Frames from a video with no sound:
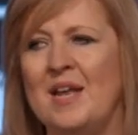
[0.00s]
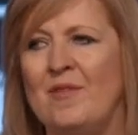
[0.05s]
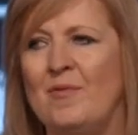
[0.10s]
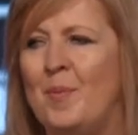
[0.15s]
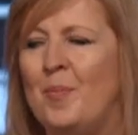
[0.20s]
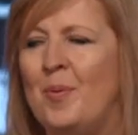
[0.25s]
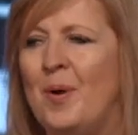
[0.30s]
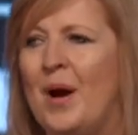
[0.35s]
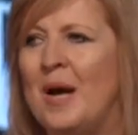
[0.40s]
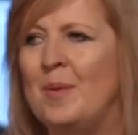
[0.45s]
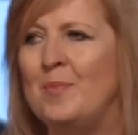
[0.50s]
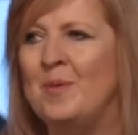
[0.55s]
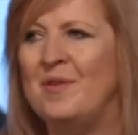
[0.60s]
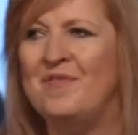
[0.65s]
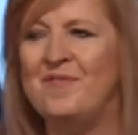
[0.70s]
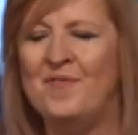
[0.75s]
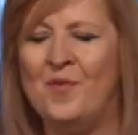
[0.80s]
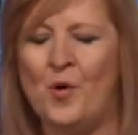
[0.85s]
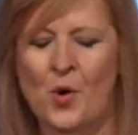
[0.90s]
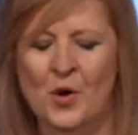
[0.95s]
never prayed
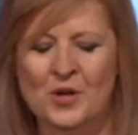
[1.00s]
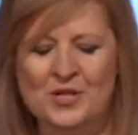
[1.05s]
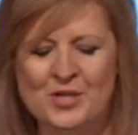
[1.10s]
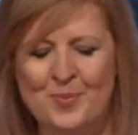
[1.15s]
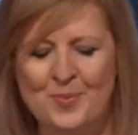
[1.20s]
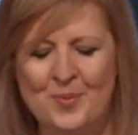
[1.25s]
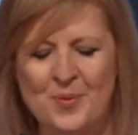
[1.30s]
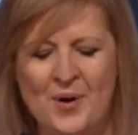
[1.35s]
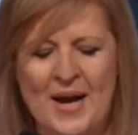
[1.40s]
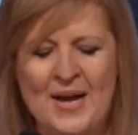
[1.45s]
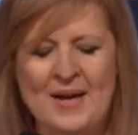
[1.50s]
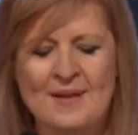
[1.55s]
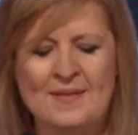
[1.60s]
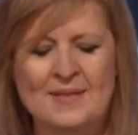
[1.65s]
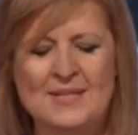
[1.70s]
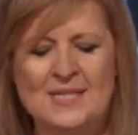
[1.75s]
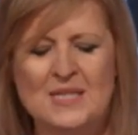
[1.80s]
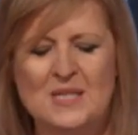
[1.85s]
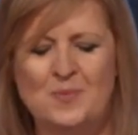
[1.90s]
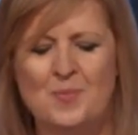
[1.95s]
before, to pray in
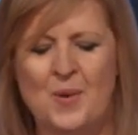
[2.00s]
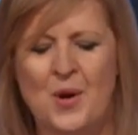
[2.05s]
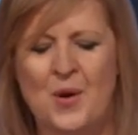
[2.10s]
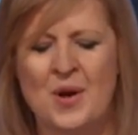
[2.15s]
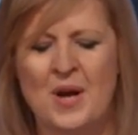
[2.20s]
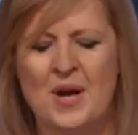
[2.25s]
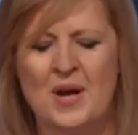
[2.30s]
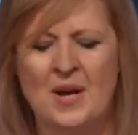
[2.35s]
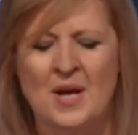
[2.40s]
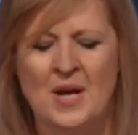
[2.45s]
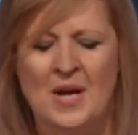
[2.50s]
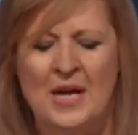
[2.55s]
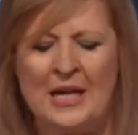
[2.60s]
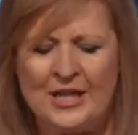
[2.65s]
the Spirit,